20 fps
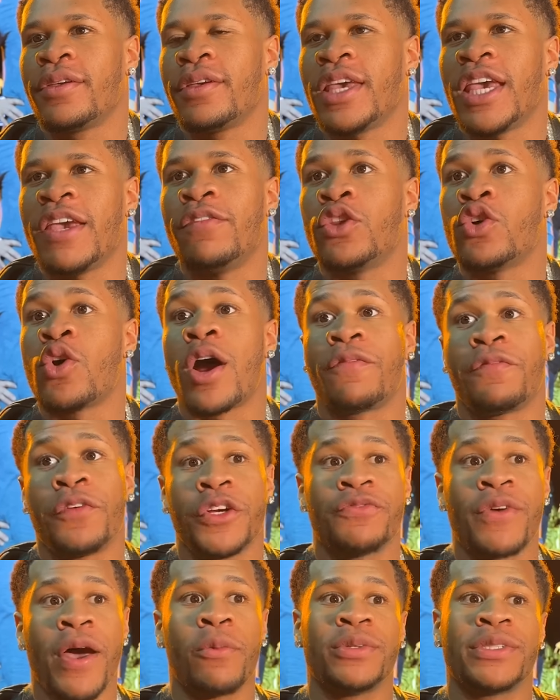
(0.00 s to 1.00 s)
Even though our first
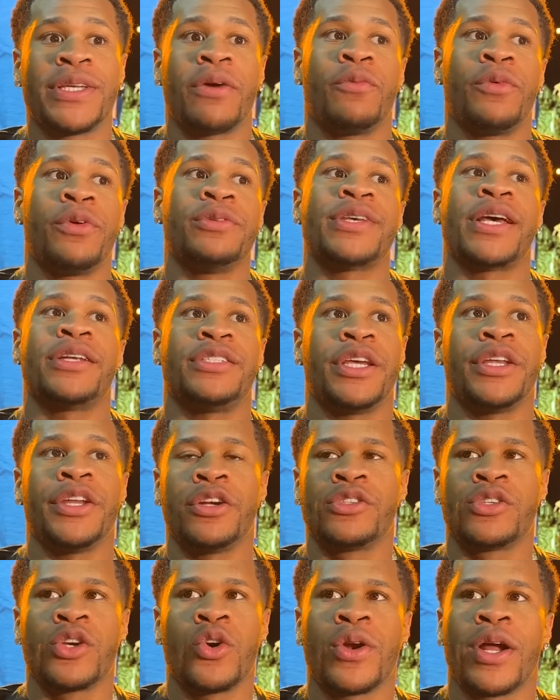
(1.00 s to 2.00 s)
fight was when he was at 10
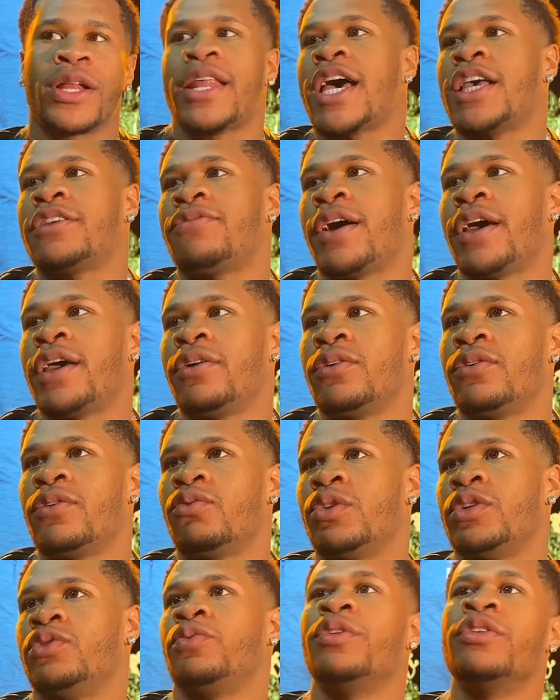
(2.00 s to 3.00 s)
years old, our last fight
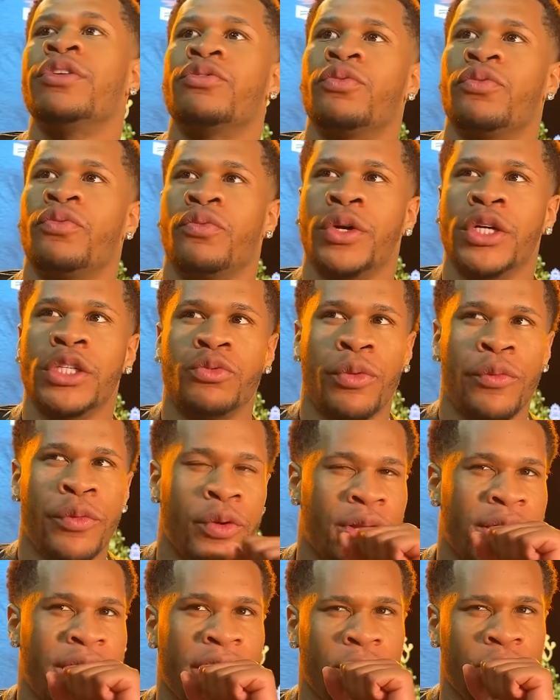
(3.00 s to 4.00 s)
was when we were
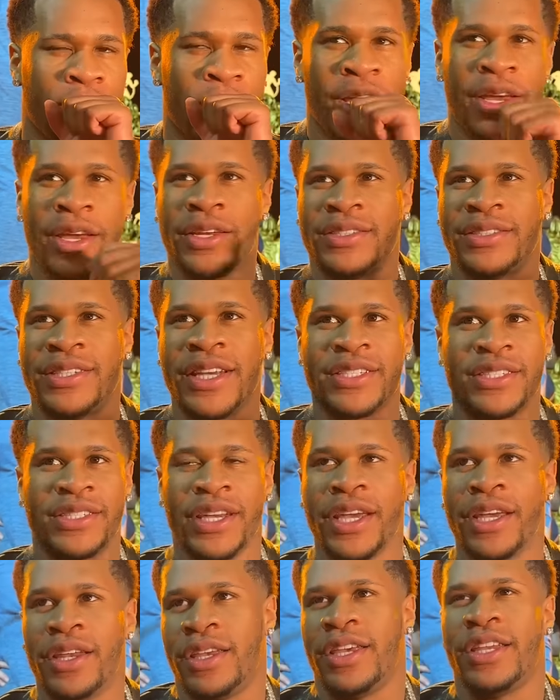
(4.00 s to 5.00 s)
like
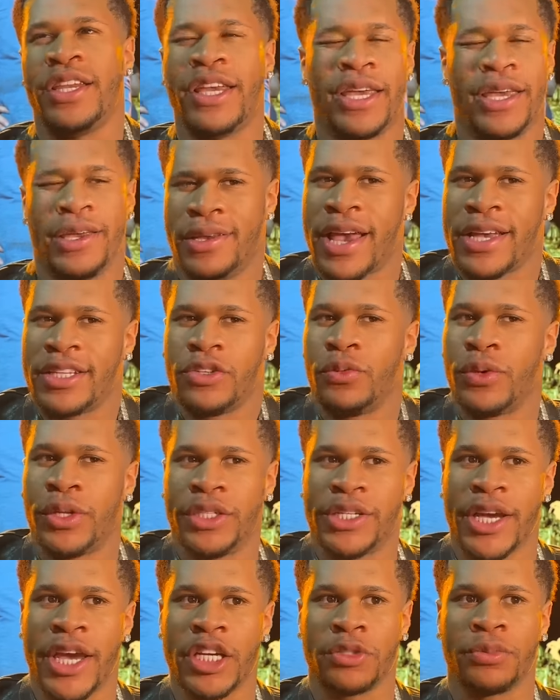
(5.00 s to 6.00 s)
16. He hasn't really
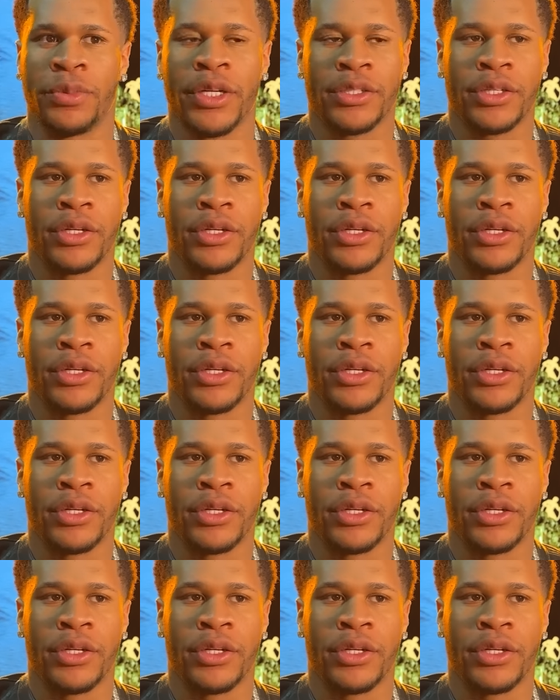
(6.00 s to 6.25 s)
changed much.